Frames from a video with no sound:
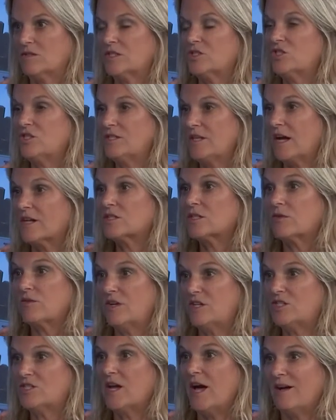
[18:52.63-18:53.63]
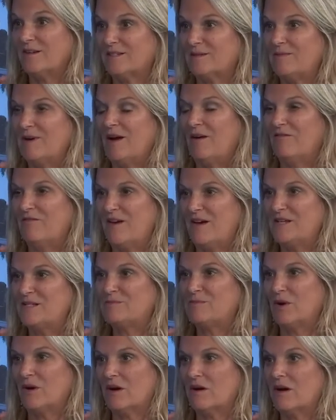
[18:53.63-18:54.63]
And she's actually reached out to me on
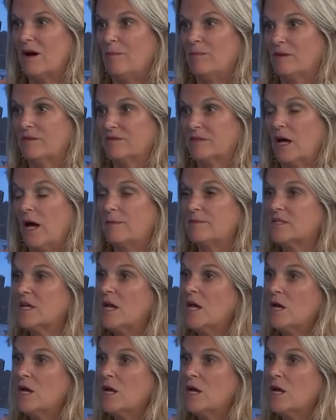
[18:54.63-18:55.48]
Facebook a couple of oh, times